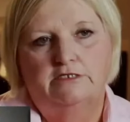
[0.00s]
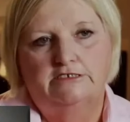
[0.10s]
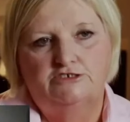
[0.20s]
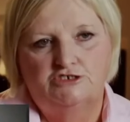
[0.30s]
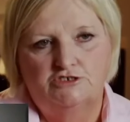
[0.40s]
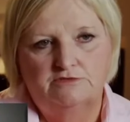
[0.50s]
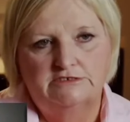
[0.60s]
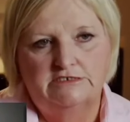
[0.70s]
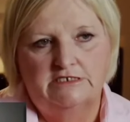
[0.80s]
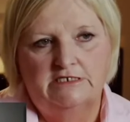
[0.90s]
that she
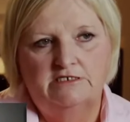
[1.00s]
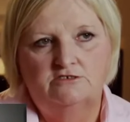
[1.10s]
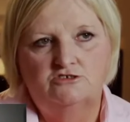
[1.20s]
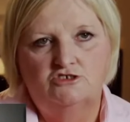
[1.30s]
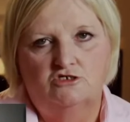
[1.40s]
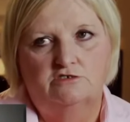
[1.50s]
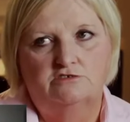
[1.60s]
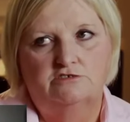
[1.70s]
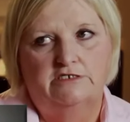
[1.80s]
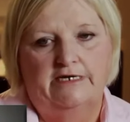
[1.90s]
was eating
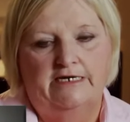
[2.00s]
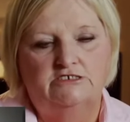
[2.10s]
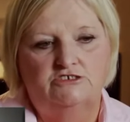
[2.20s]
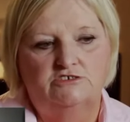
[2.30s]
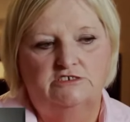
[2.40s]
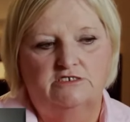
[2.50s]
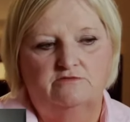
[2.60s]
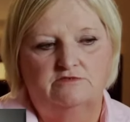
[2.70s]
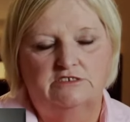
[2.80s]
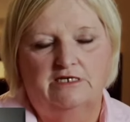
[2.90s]
Sean's ashes, it was